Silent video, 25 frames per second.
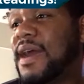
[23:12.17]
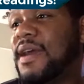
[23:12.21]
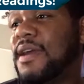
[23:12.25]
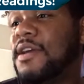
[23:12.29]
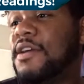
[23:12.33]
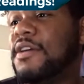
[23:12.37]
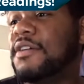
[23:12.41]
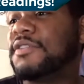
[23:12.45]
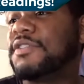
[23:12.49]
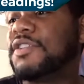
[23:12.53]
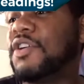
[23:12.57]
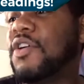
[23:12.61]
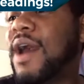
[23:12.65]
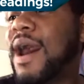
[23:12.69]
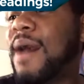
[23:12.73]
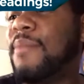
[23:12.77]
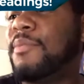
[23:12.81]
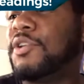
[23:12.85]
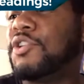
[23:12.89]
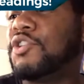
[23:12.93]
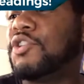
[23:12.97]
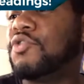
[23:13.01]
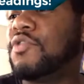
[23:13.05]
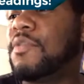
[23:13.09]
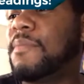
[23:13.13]
Okay. So I'm
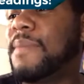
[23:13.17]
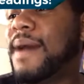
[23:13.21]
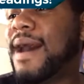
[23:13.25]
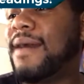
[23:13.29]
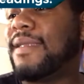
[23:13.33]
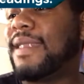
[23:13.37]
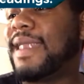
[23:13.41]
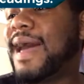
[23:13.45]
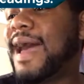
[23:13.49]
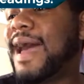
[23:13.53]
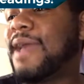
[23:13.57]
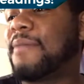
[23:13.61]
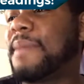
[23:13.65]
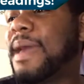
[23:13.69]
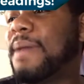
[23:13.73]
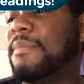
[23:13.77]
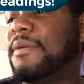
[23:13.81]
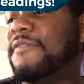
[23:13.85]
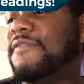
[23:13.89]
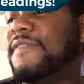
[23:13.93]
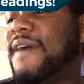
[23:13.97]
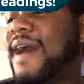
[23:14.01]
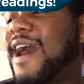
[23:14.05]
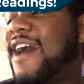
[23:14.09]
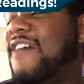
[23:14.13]
gonna do about like maybe
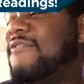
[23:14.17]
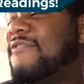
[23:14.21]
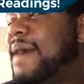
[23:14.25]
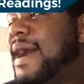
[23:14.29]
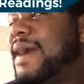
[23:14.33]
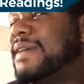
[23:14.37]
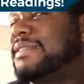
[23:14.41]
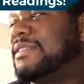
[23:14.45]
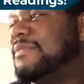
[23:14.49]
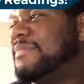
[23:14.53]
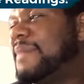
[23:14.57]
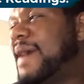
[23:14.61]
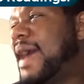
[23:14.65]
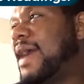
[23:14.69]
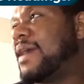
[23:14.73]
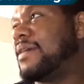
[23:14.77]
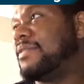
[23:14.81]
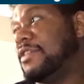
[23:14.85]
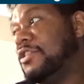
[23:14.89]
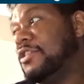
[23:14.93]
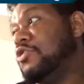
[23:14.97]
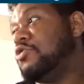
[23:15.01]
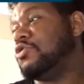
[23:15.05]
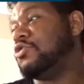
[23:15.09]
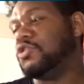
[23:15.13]
5 back to back, and
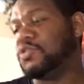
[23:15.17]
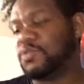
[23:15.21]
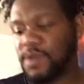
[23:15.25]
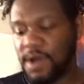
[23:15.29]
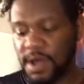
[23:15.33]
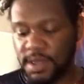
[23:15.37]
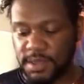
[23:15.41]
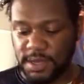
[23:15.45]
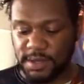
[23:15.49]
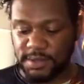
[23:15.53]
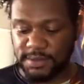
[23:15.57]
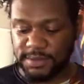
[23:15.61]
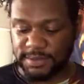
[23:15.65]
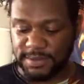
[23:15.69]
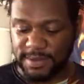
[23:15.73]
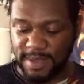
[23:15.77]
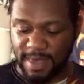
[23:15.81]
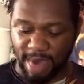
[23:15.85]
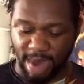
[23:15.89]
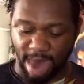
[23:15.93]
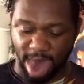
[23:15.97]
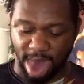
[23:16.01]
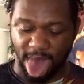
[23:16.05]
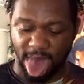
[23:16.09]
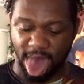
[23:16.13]
then you can do all those.
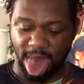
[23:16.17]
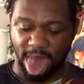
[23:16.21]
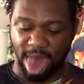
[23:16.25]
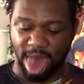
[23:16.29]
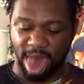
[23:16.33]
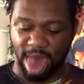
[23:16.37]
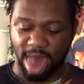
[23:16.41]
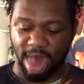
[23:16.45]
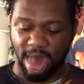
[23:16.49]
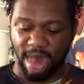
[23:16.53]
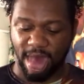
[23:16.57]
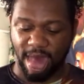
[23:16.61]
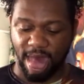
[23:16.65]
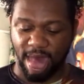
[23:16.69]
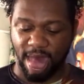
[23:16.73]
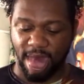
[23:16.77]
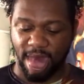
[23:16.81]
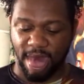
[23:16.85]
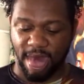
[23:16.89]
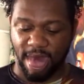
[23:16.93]
Okay.